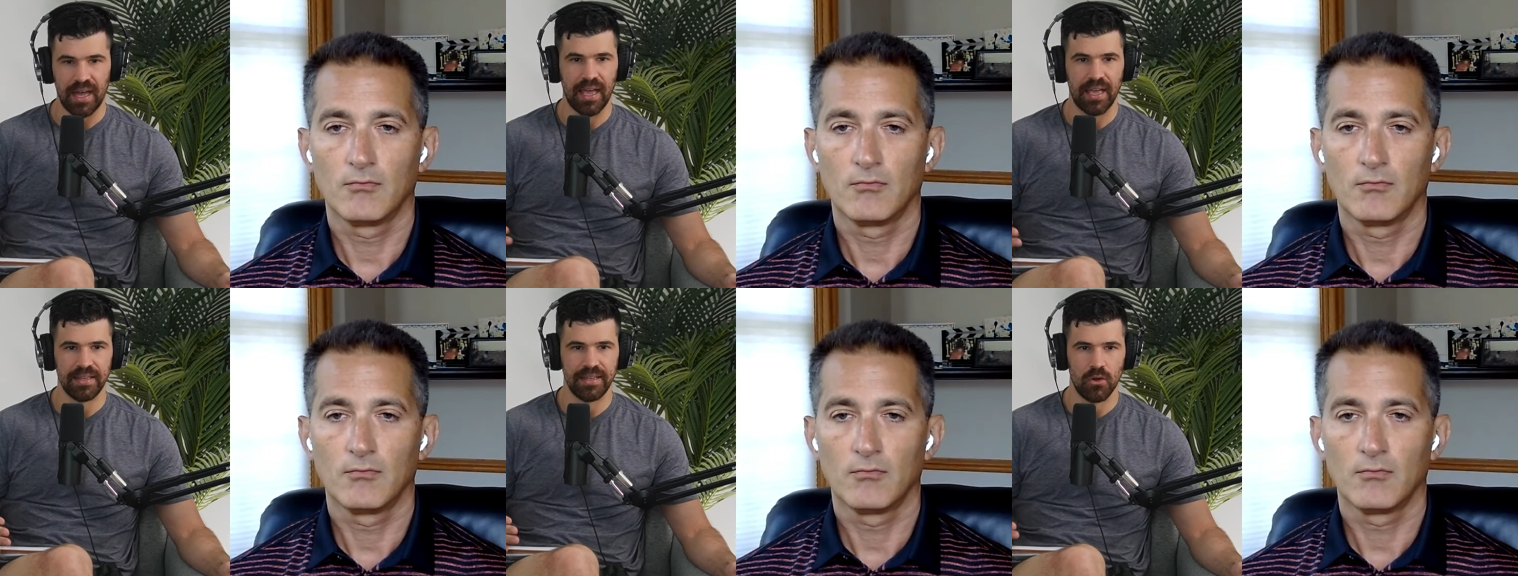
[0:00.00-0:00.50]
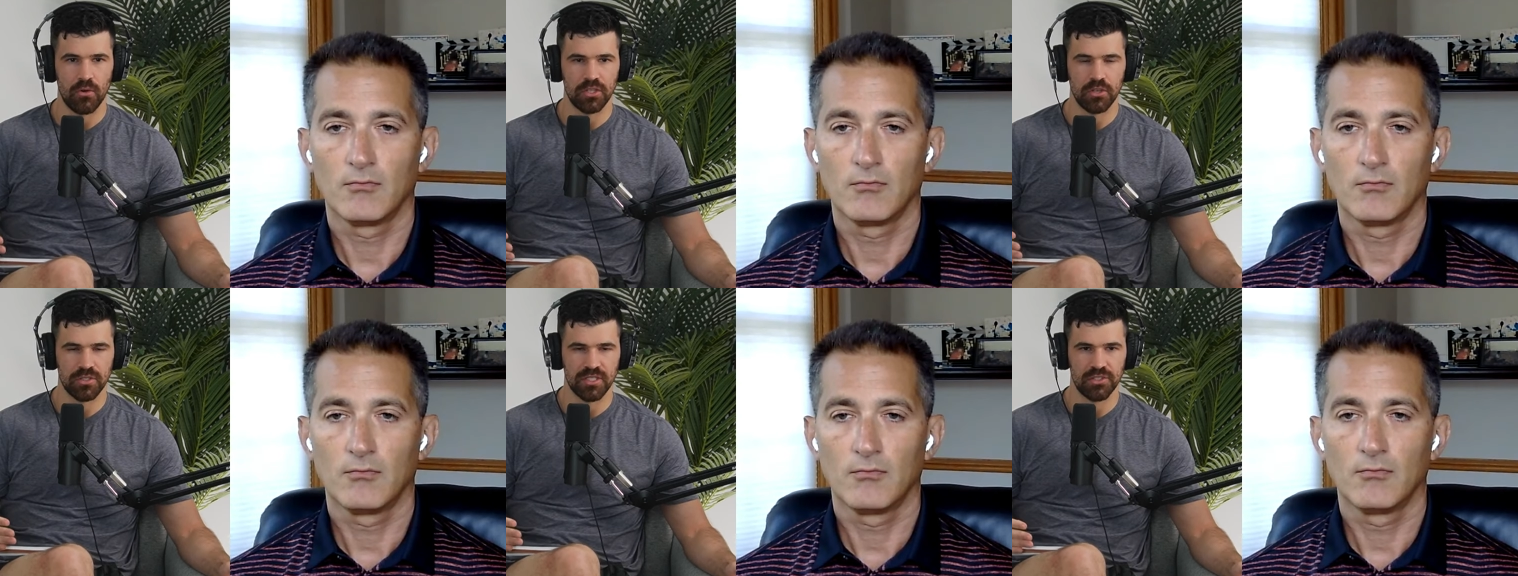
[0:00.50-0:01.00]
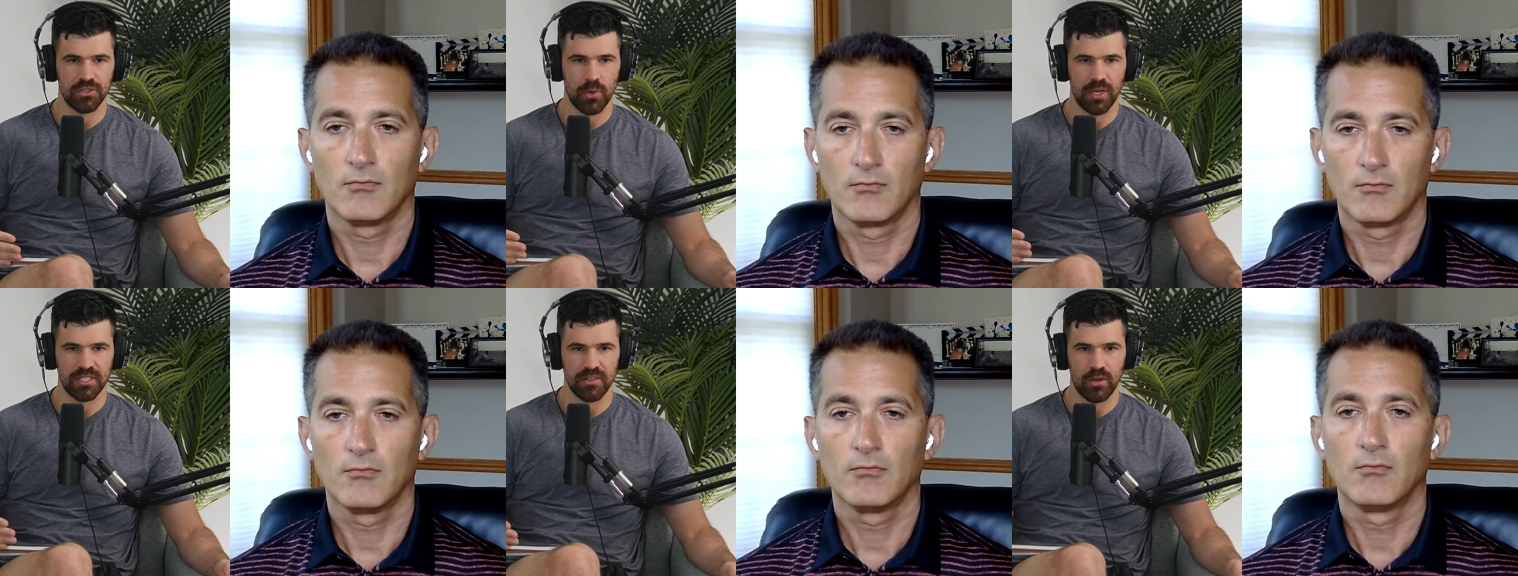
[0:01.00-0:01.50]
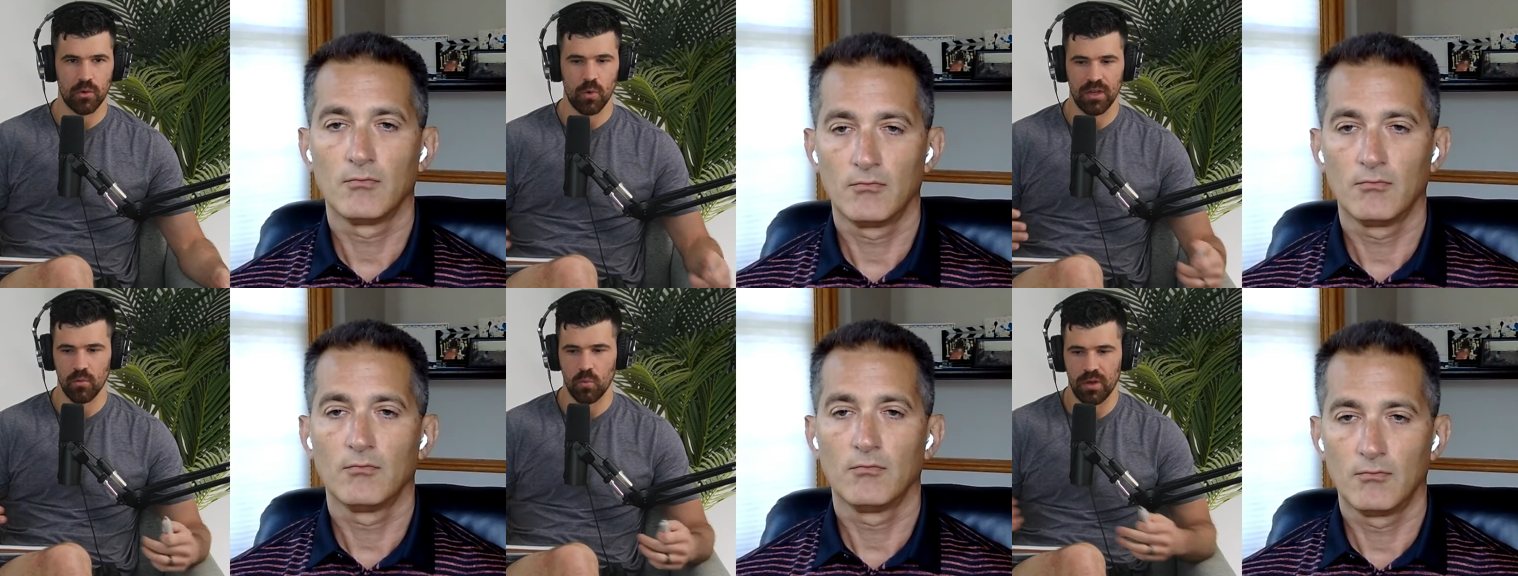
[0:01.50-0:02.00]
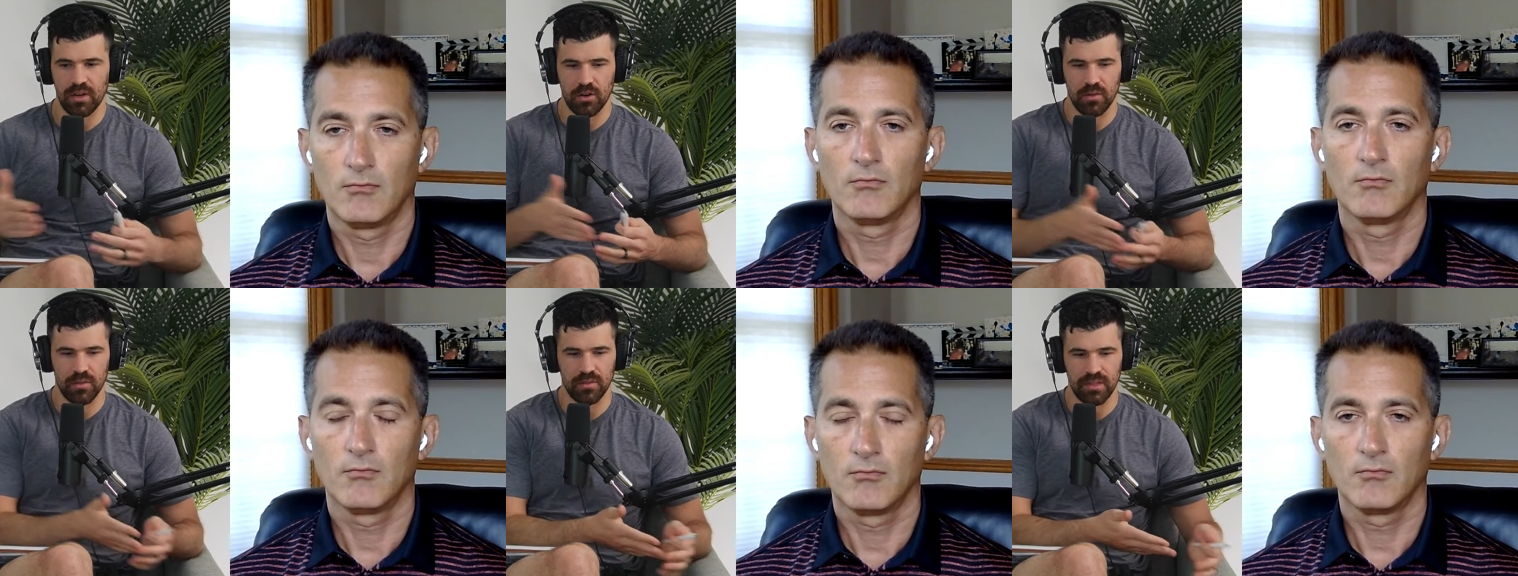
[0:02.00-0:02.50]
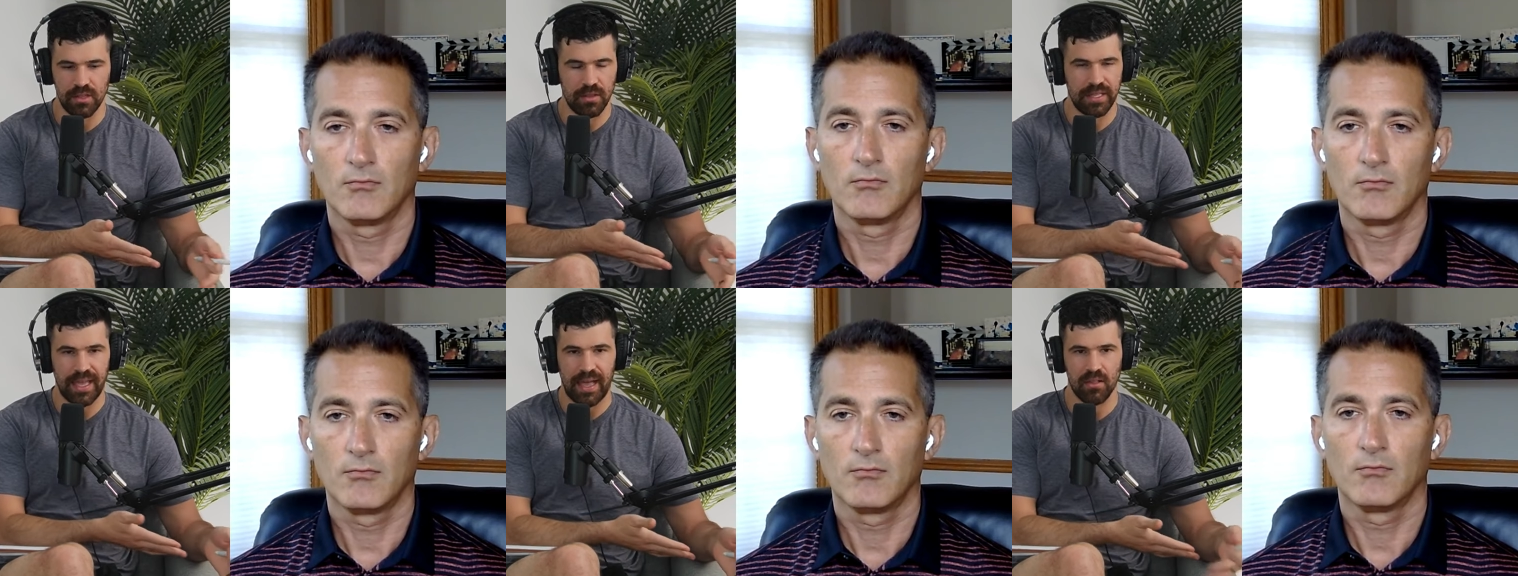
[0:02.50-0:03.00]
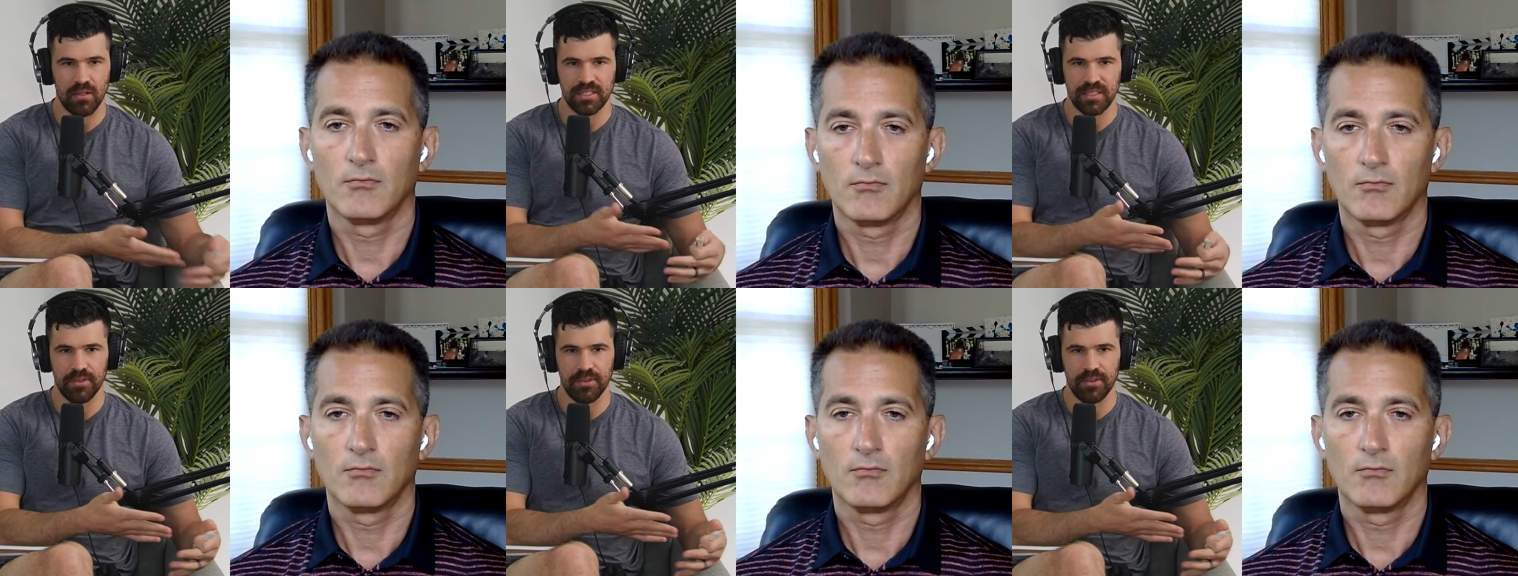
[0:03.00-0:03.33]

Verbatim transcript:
Speaker 1: ideal in your situation? Like what are the legalities?